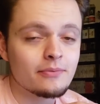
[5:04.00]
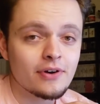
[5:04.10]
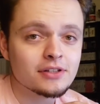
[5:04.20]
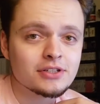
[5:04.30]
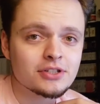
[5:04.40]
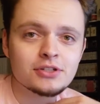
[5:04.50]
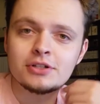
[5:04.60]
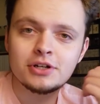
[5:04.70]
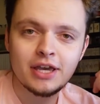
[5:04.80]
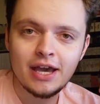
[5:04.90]
I'm fairly certain
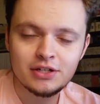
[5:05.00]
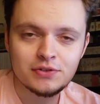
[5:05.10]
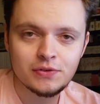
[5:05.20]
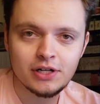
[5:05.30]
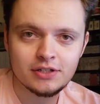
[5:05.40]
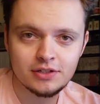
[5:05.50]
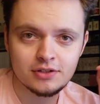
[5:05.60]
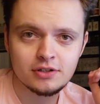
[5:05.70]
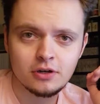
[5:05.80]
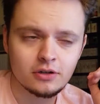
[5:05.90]
her catchphrase as
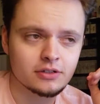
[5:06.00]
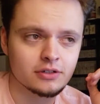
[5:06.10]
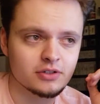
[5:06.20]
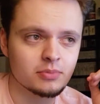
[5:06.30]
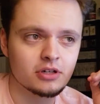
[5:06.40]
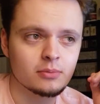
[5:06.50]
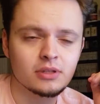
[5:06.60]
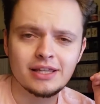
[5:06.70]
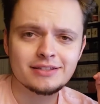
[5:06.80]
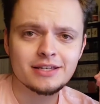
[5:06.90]
the Doctor has become,
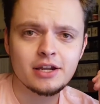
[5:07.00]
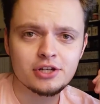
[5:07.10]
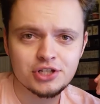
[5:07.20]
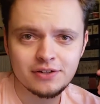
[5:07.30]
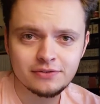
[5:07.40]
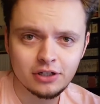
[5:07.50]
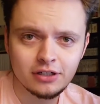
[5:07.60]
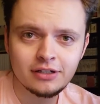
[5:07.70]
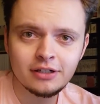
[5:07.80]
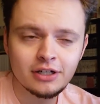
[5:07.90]
"Let's get a shift
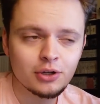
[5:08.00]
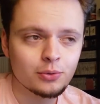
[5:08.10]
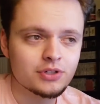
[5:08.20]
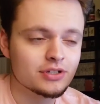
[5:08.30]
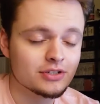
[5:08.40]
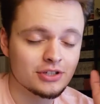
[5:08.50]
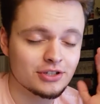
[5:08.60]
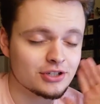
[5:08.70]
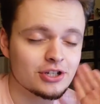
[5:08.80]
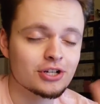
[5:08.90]
on," which is just
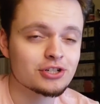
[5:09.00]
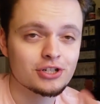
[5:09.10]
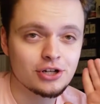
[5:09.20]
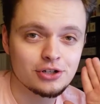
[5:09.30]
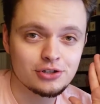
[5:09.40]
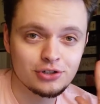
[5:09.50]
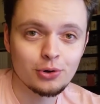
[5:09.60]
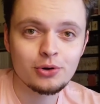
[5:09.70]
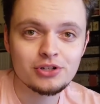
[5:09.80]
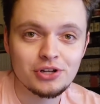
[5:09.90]
such a
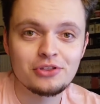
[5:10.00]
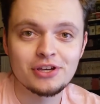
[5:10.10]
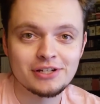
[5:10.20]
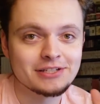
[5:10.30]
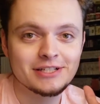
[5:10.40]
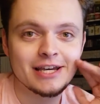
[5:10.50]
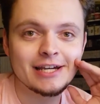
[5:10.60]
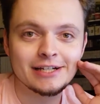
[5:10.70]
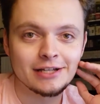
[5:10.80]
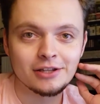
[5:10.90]
Yorkshire thing to say,
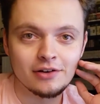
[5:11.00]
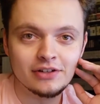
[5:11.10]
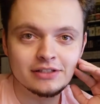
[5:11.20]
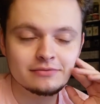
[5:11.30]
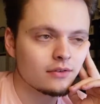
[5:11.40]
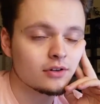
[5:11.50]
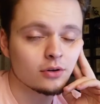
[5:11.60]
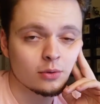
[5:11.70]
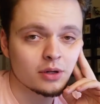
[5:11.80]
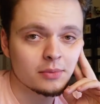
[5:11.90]
and I love it. If you don't
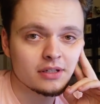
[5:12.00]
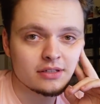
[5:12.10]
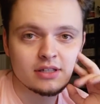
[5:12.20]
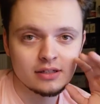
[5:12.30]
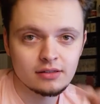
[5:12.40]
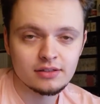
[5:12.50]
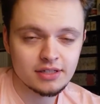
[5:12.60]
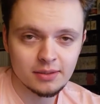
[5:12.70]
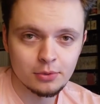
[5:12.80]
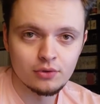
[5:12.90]
know what it means, it's like, let's
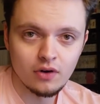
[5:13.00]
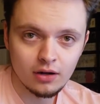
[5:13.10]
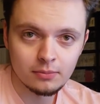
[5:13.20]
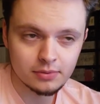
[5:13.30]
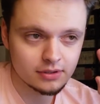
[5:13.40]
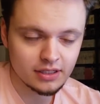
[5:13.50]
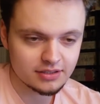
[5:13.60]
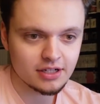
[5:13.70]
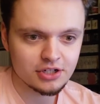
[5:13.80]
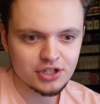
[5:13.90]
get a move on, but let's
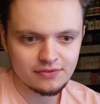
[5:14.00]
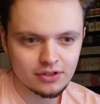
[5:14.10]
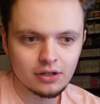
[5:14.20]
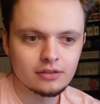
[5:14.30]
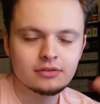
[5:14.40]
get a shift on.